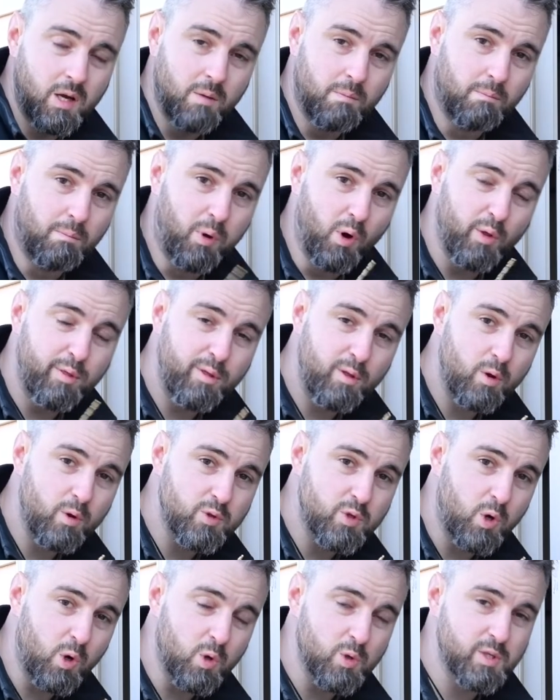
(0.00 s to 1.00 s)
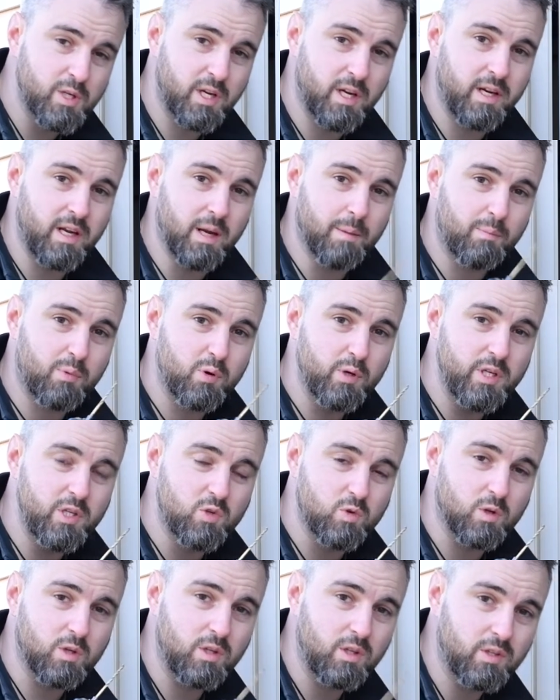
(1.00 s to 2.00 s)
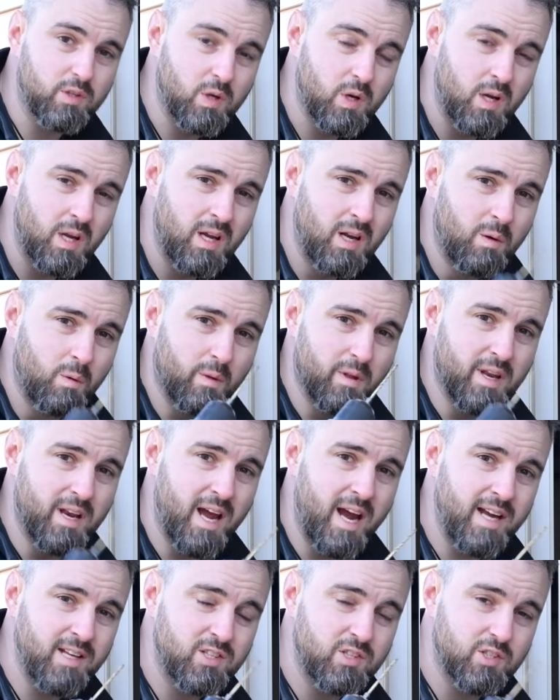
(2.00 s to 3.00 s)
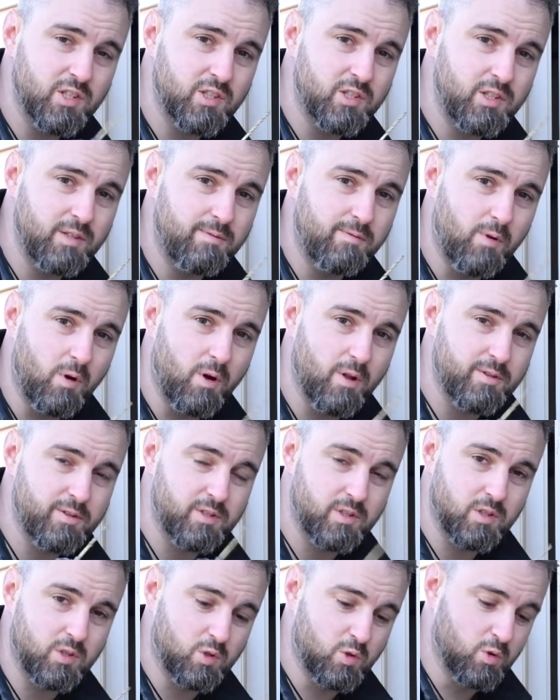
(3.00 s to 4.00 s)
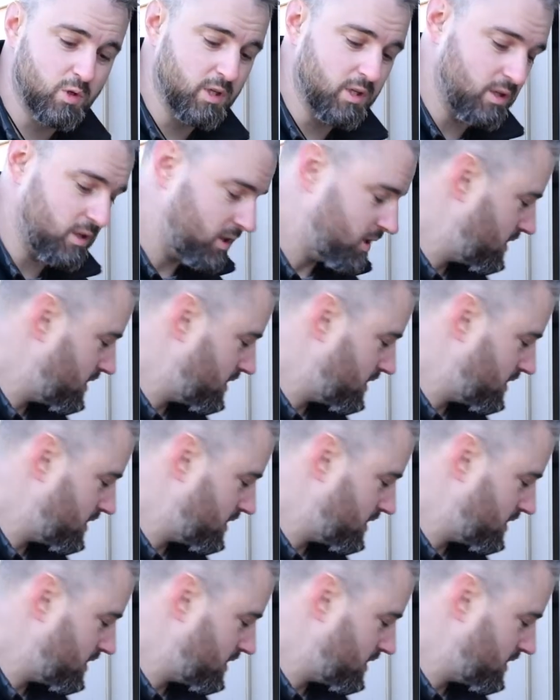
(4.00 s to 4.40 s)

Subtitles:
both of those holes are going to get pre-drilled with a 9/64 drill.